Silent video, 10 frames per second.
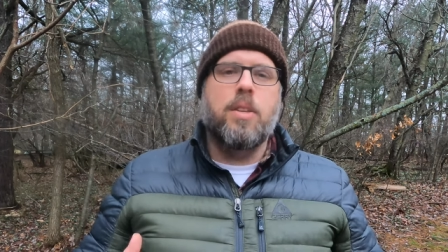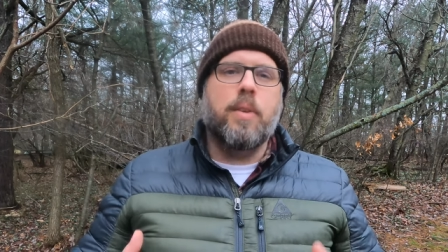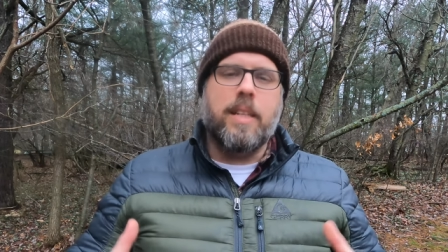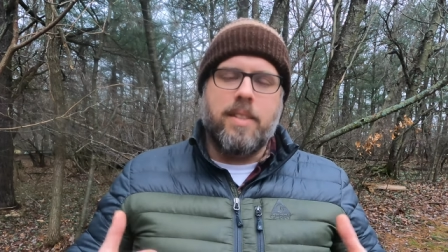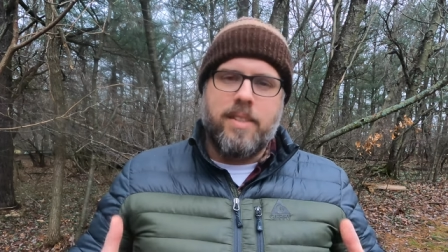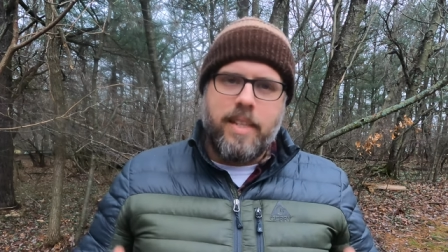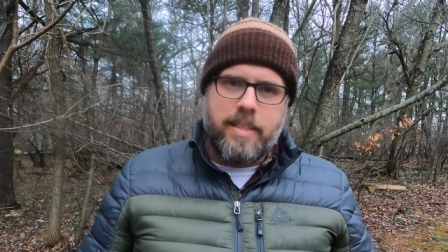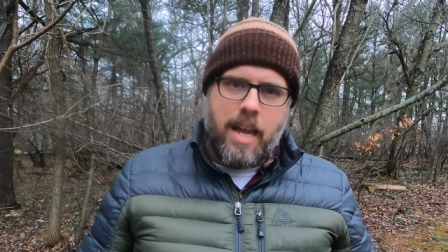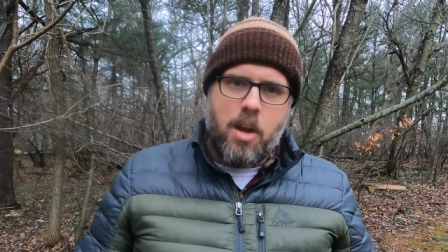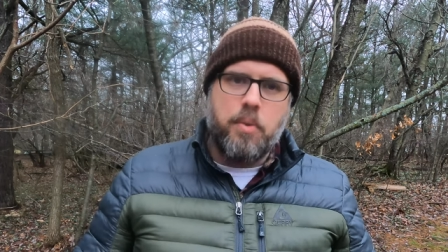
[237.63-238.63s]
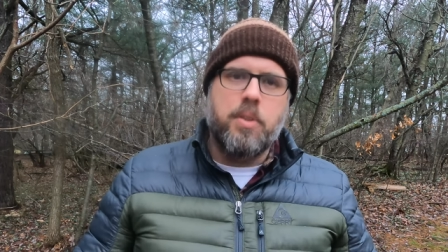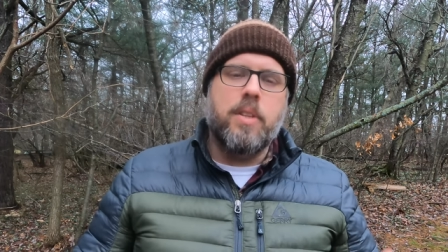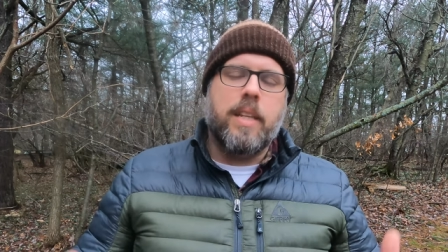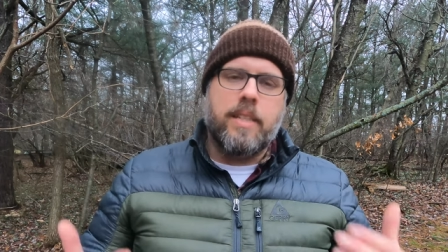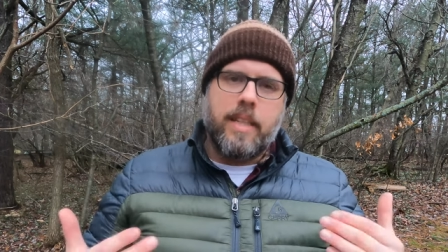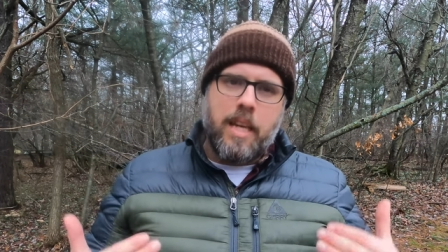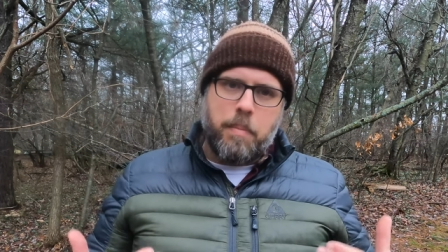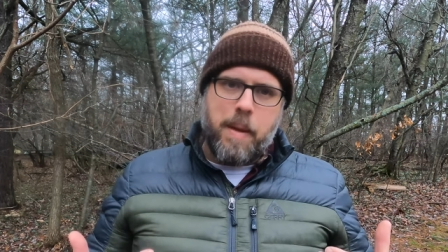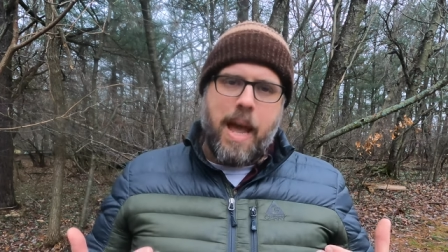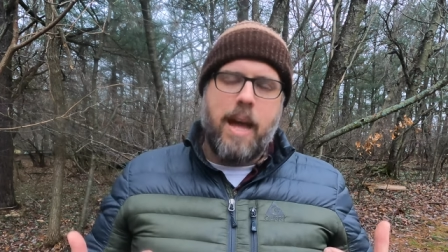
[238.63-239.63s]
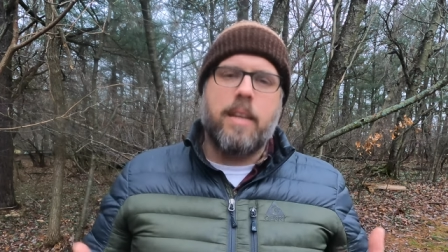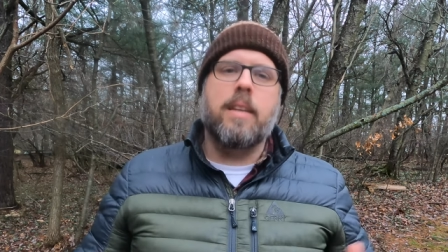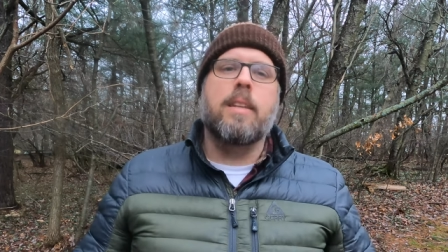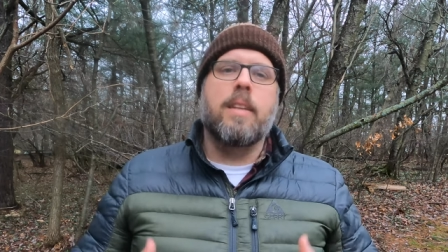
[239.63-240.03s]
You get to sit down, you get to kick back.